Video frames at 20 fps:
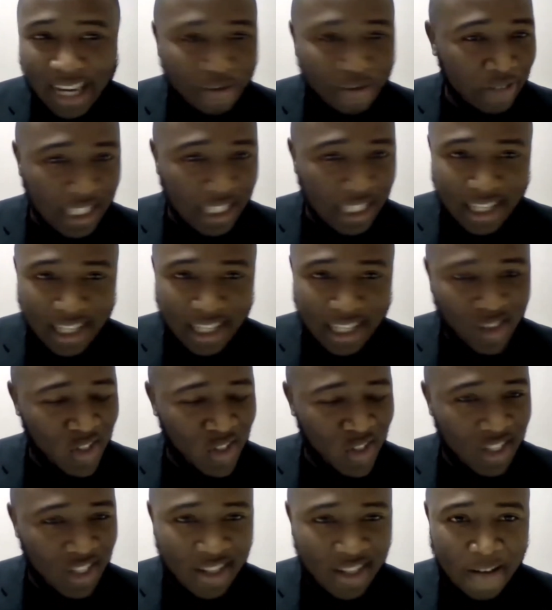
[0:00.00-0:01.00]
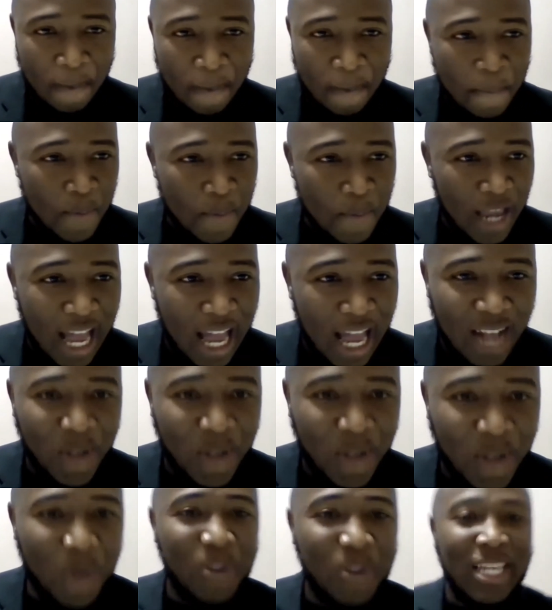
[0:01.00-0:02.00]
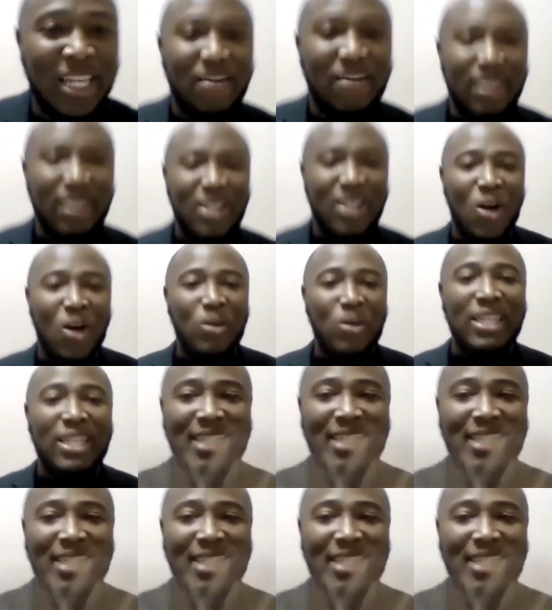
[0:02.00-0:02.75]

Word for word: feelings. And so David now, he's